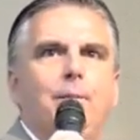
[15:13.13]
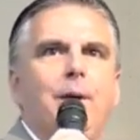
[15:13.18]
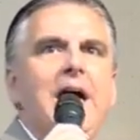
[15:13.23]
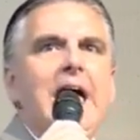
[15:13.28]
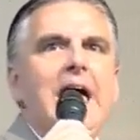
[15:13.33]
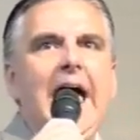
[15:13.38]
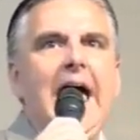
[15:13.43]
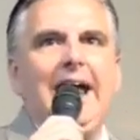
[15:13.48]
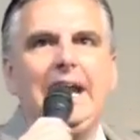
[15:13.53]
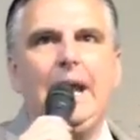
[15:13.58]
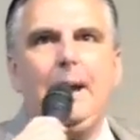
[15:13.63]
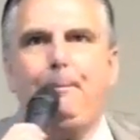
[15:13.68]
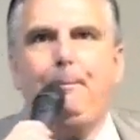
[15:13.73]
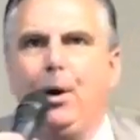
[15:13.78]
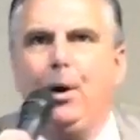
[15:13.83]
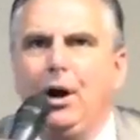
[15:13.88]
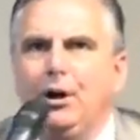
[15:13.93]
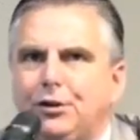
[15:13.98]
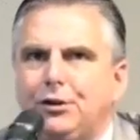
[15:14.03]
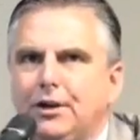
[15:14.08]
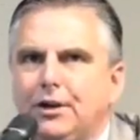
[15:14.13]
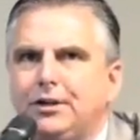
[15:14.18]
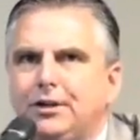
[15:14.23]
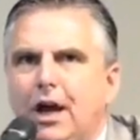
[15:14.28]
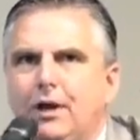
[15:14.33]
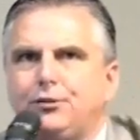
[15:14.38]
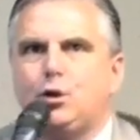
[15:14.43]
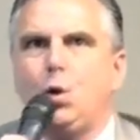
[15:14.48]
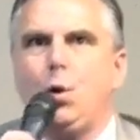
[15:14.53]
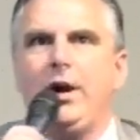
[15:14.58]
and he pushes
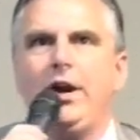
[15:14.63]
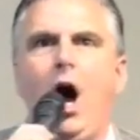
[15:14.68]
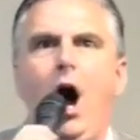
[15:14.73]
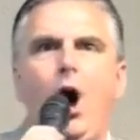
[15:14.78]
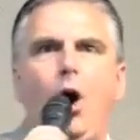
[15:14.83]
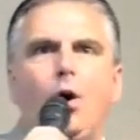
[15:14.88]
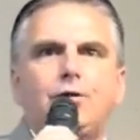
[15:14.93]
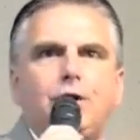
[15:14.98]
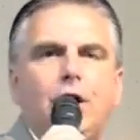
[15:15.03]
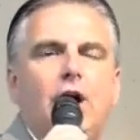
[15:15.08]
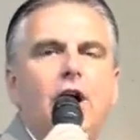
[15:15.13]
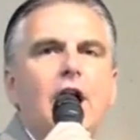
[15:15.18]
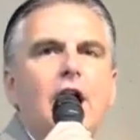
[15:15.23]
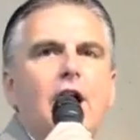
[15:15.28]
us to an altar